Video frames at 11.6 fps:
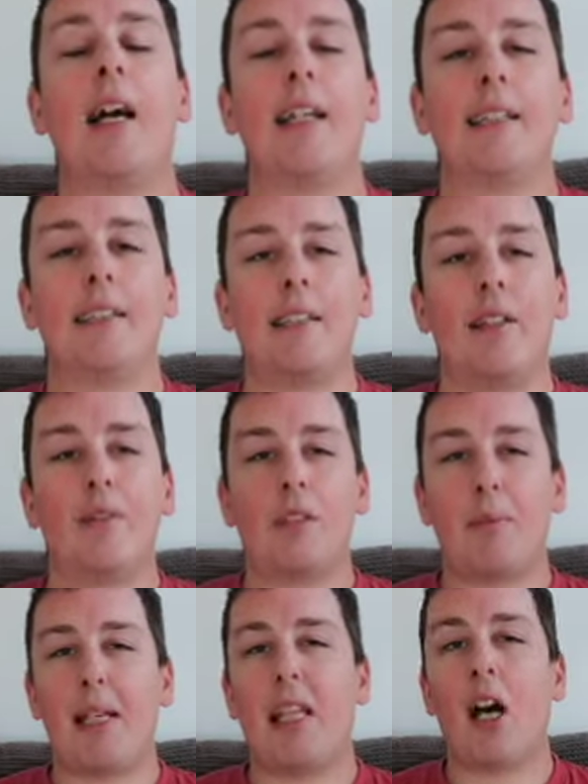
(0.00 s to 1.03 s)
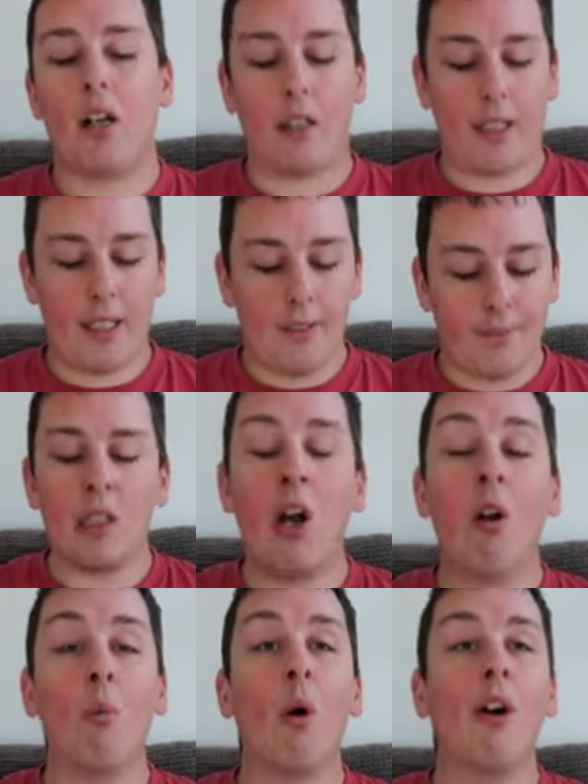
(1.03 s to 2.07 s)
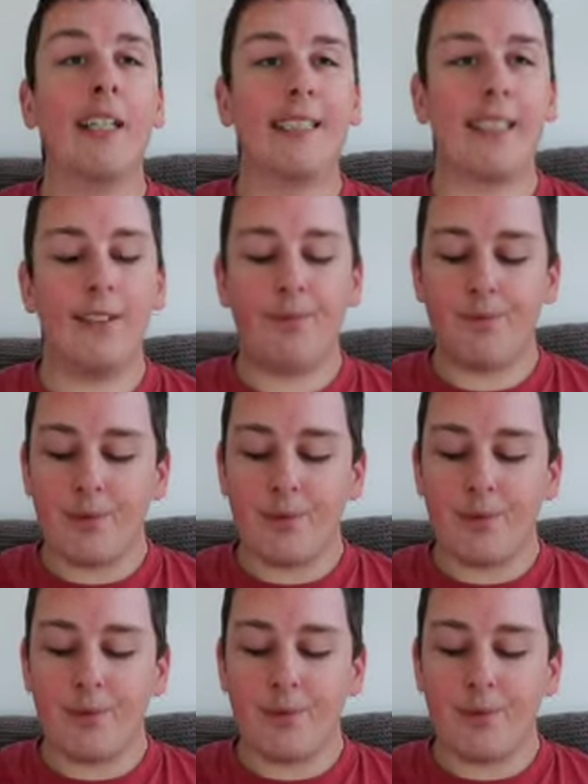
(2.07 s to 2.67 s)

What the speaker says: and it was a bit longer, like wider.